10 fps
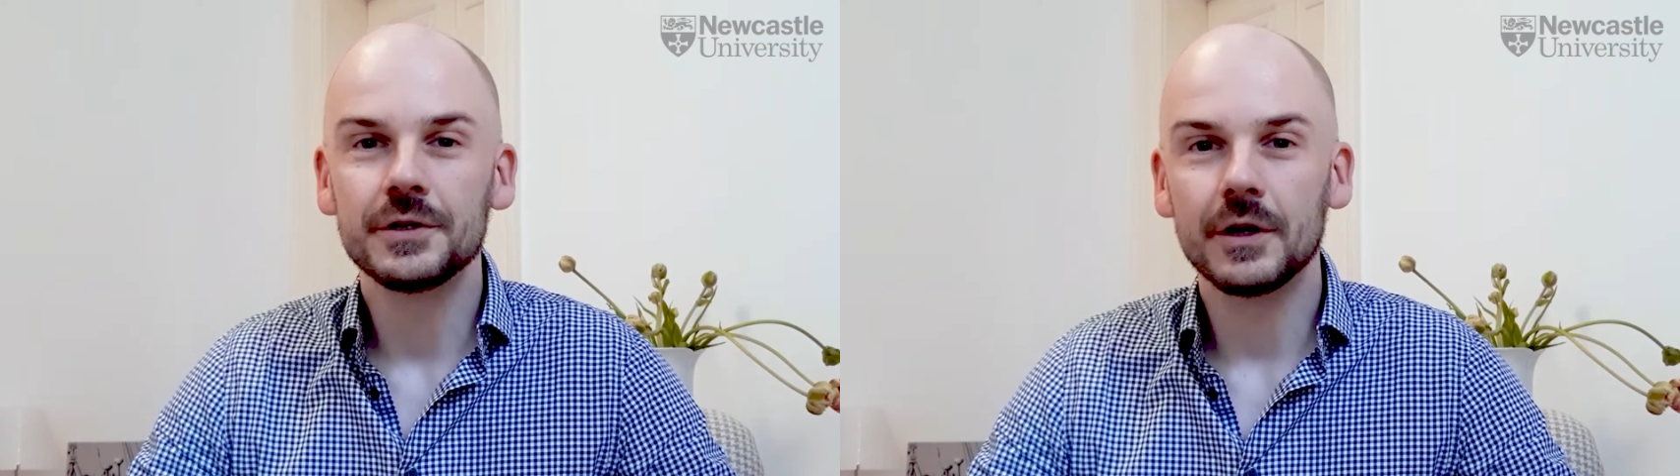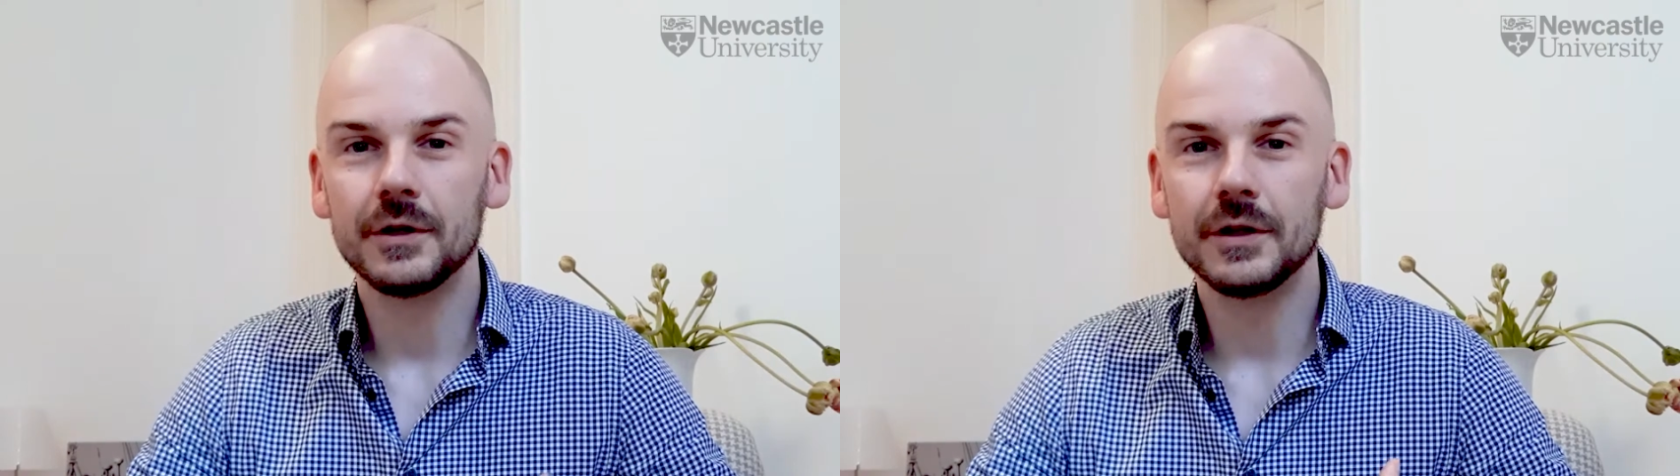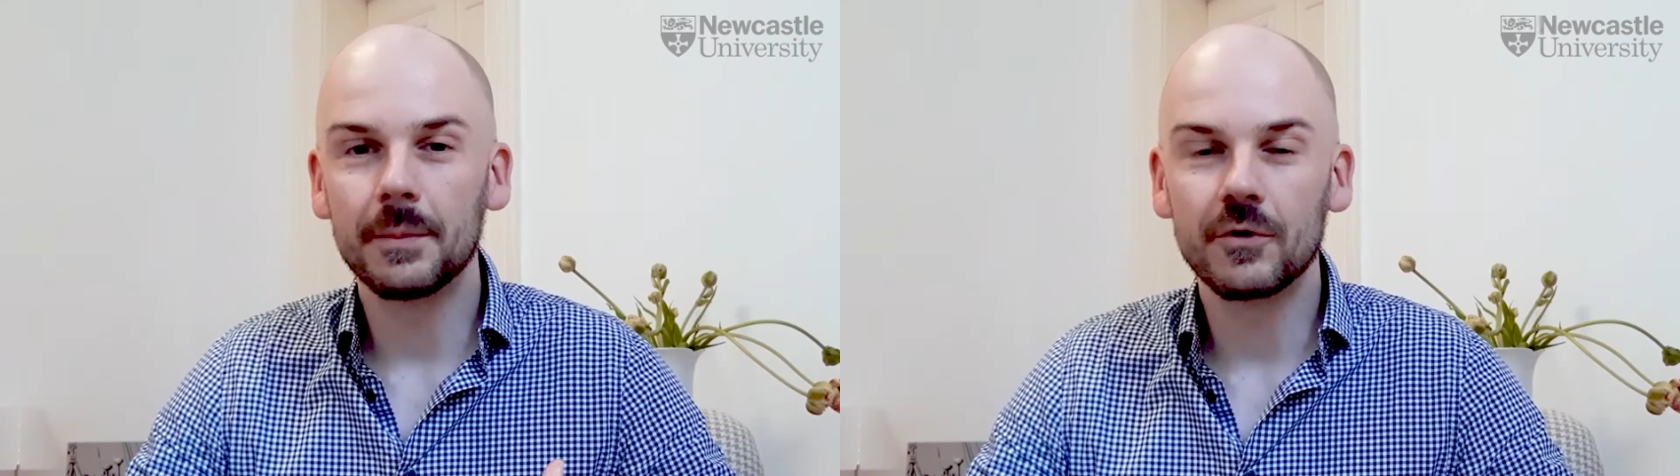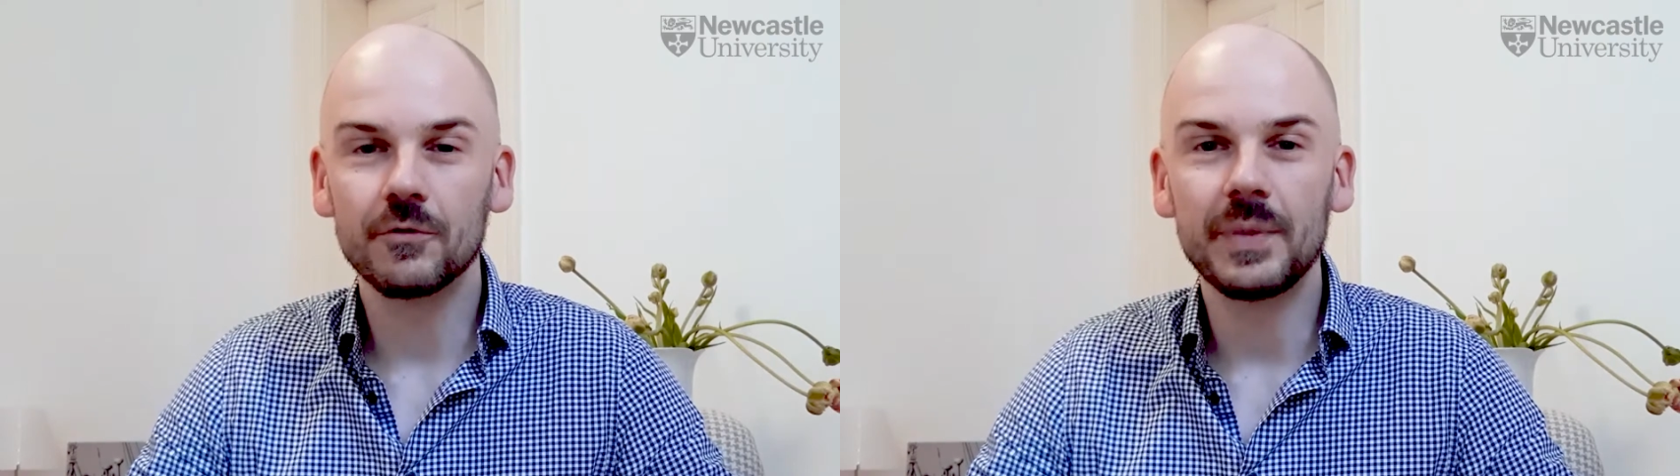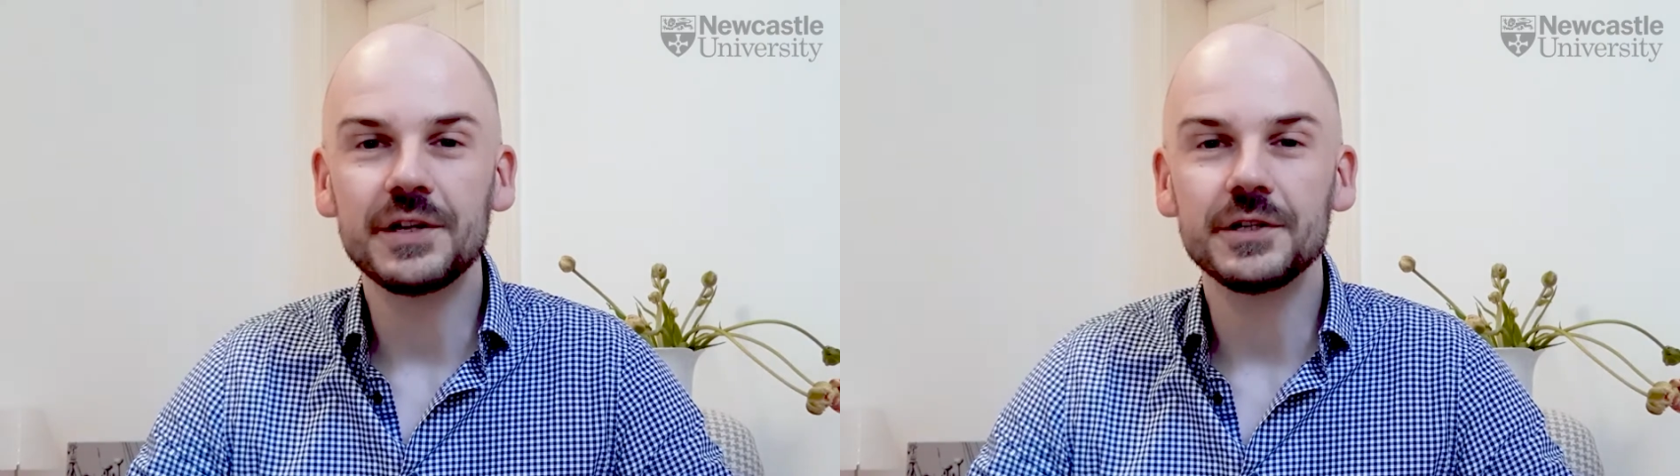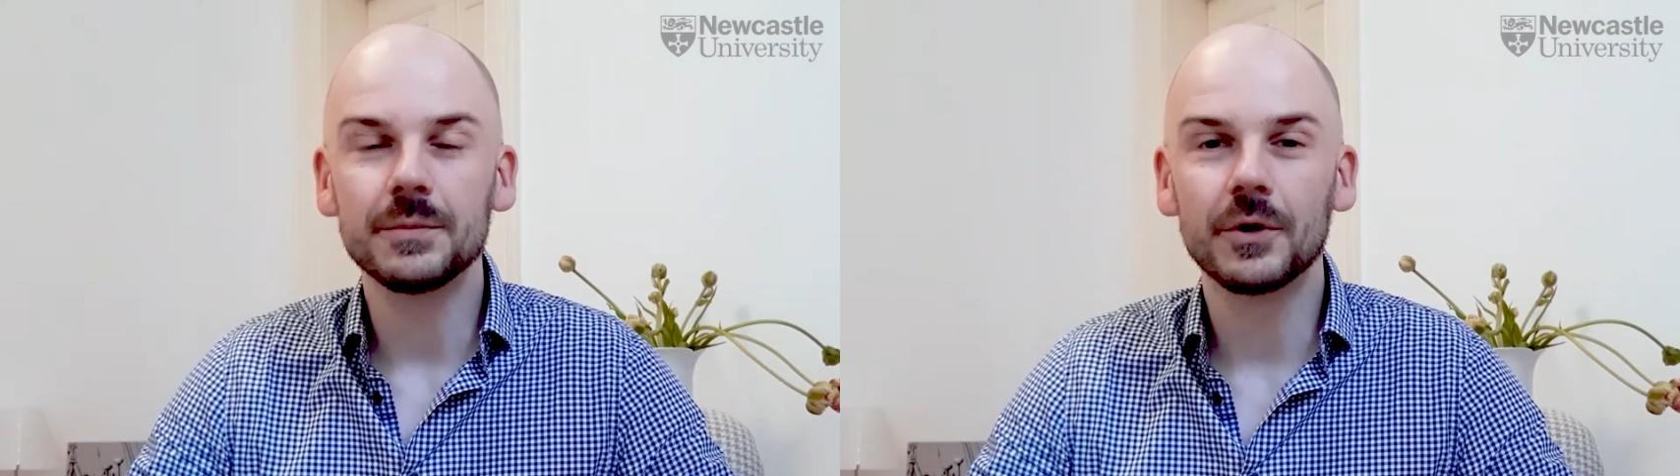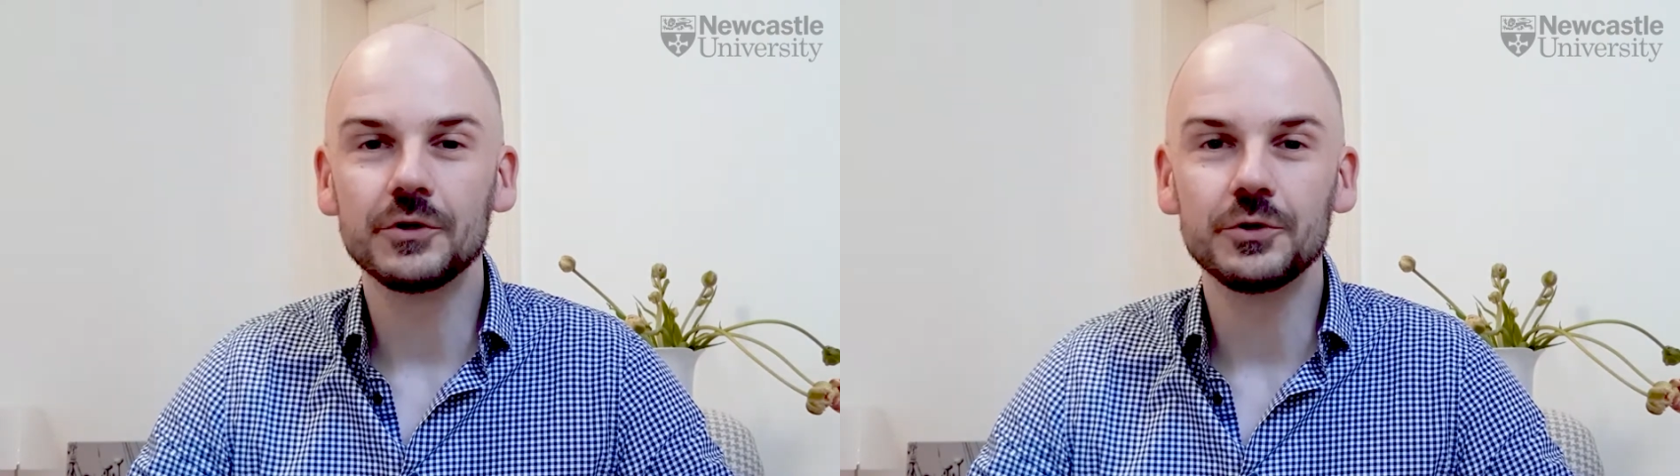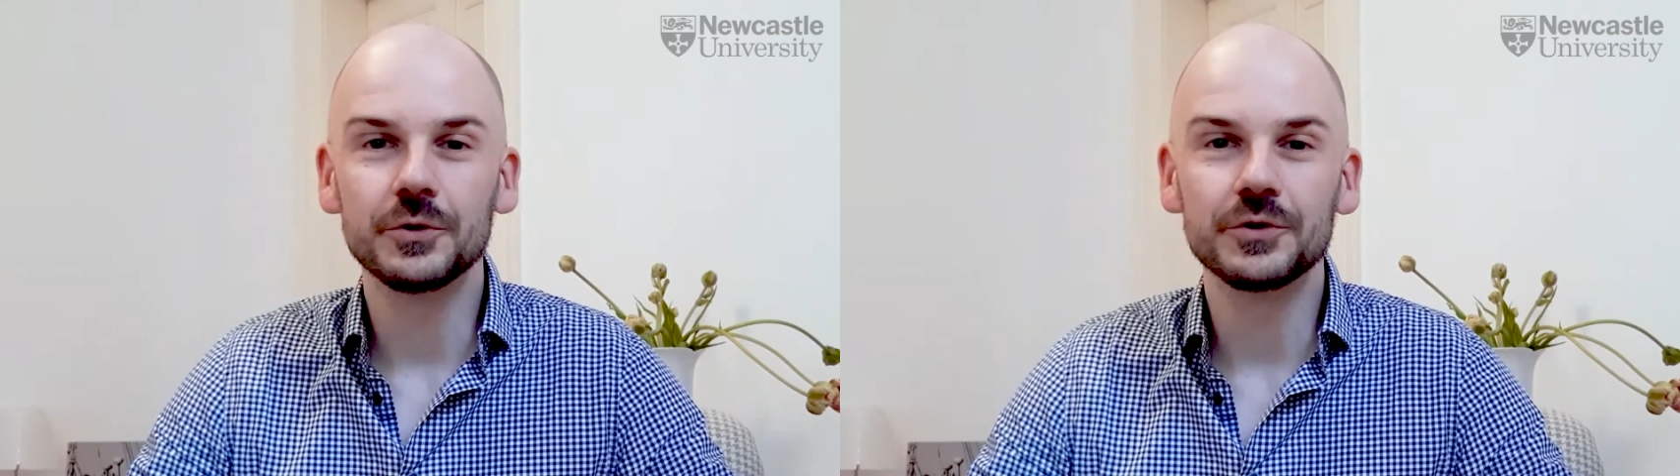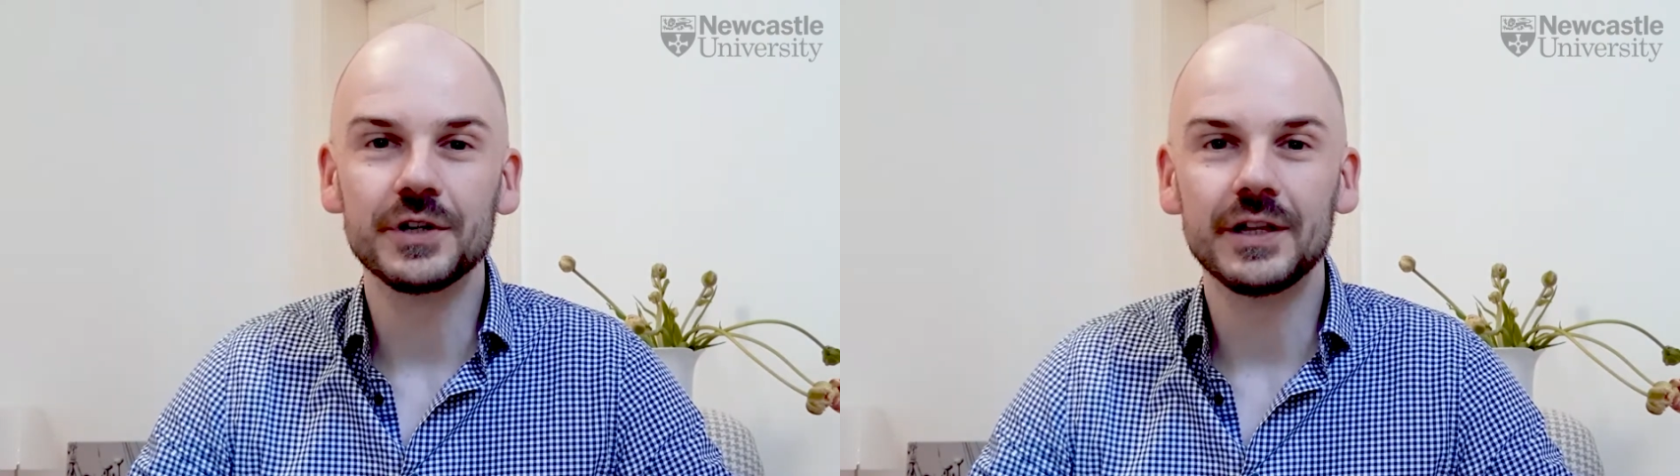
a number of basic modules